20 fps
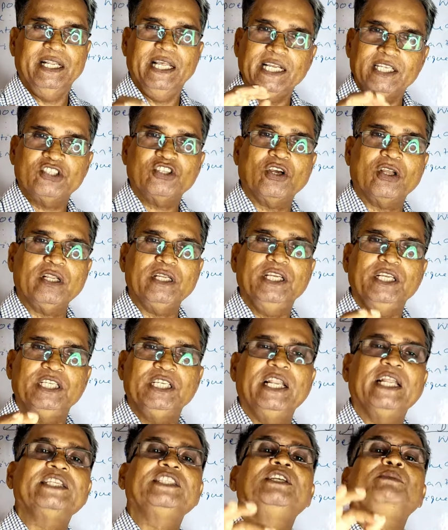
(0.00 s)
Nature
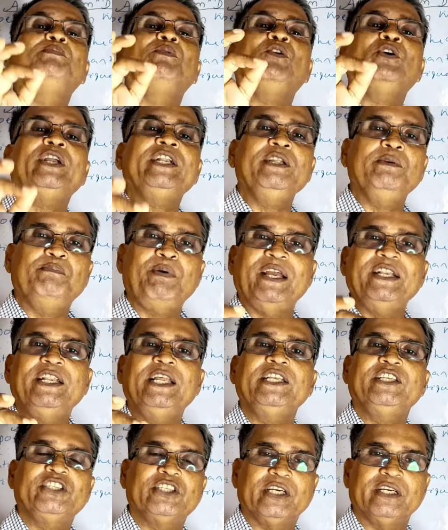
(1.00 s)
is reciprocative by
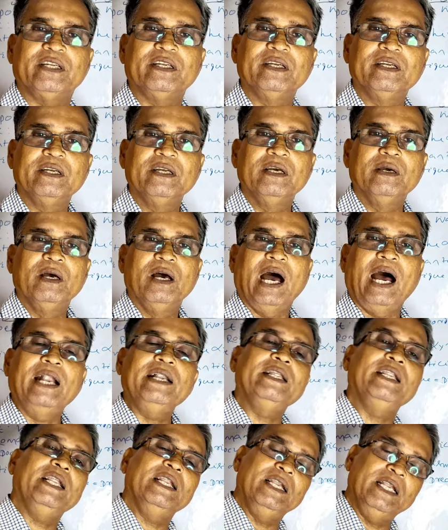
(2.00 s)
nature
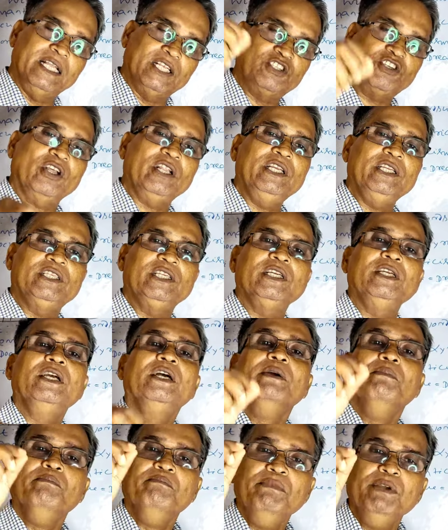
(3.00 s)
and nature
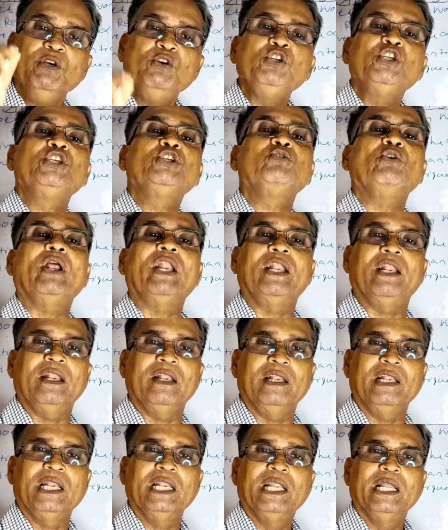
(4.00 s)
is
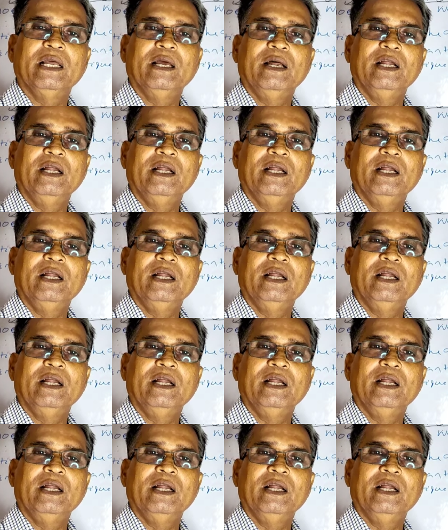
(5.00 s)
mutual.